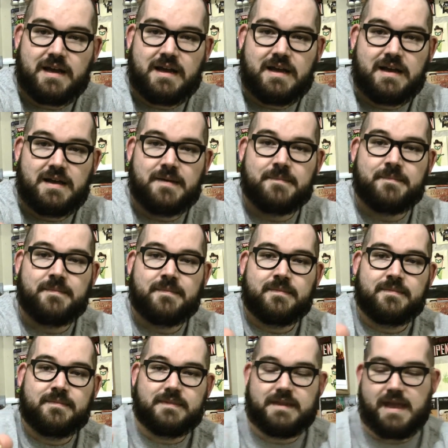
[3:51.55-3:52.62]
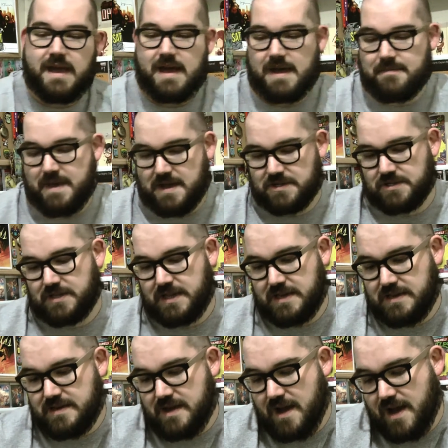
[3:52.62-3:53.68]
Um, yeah, I'm actually
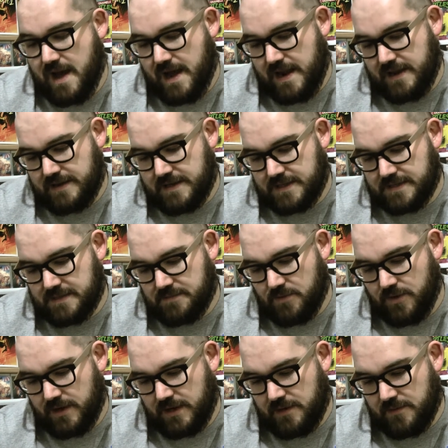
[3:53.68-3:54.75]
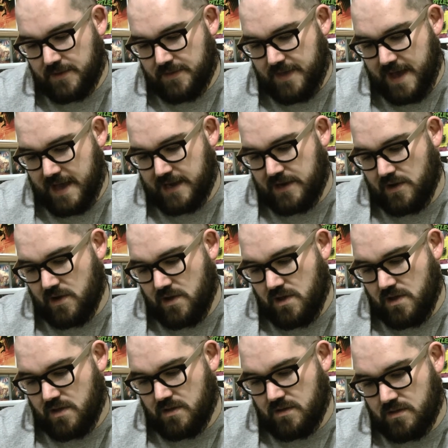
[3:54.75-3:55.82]
not disappointed with that at
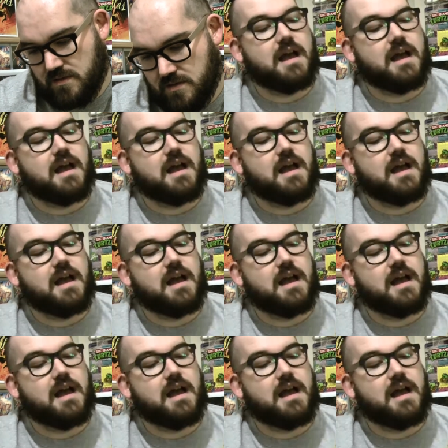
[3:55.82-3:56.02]
all.